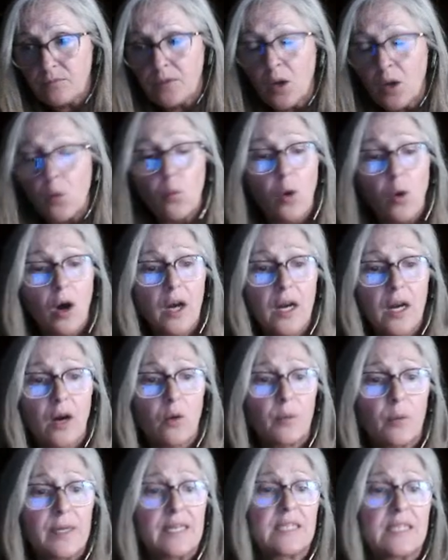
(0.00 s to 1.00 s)
what
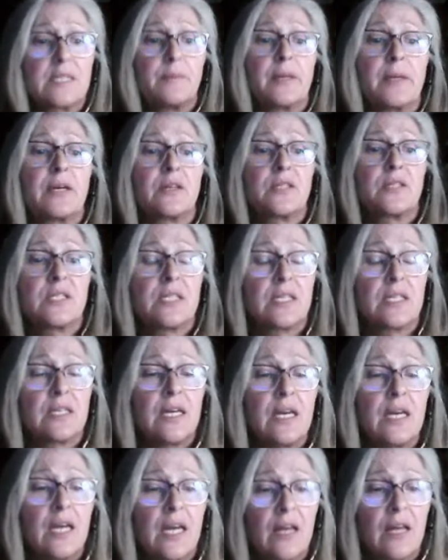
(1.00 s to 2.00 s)
are we experiencing
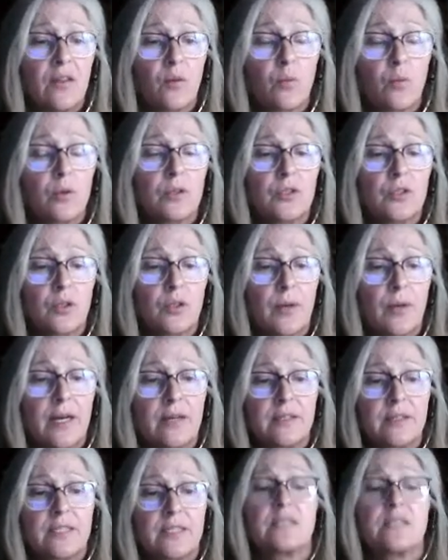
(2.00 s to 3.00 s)
in the world
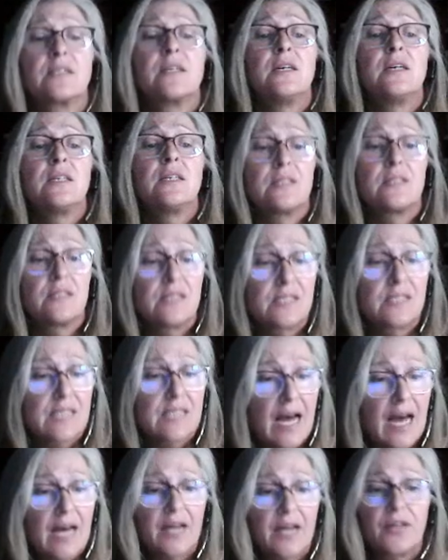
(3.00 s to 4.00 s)
around us,
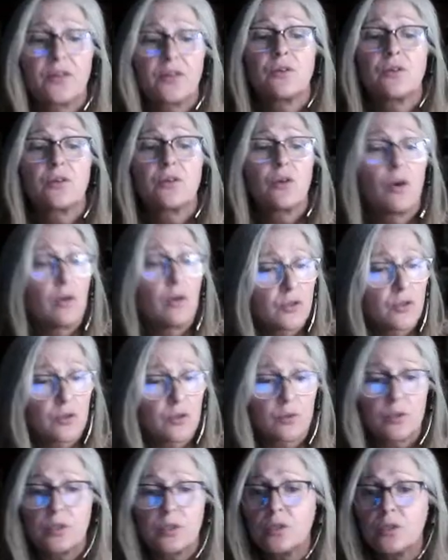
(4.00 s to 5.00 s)
societal,
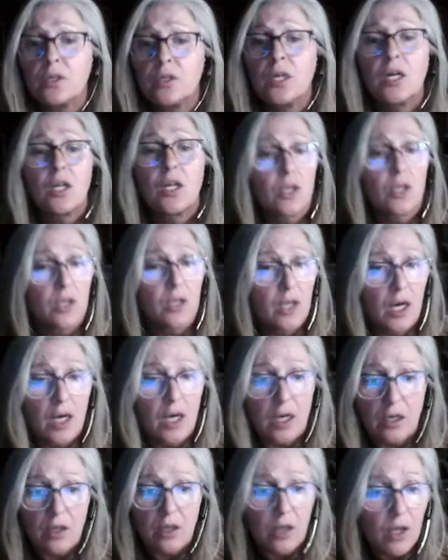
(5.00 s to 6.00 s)
cultural,
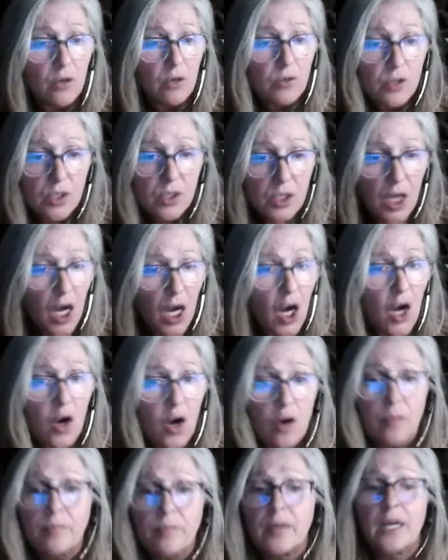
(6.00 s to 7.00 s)
close to
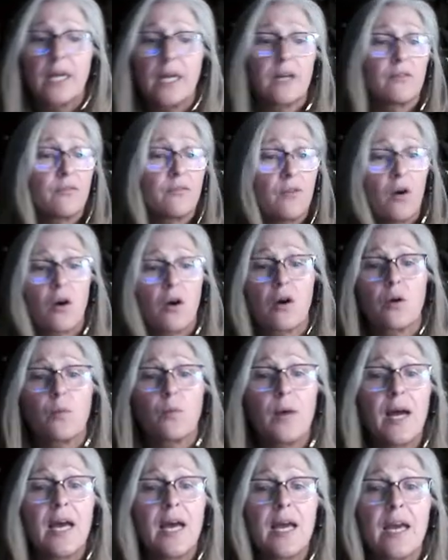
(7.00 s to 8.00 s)
home and far
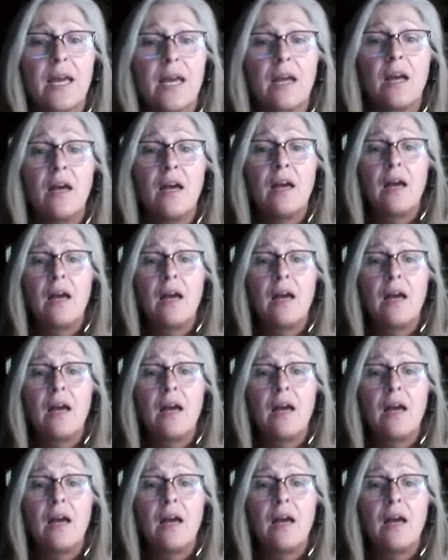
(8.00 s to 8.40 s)
away.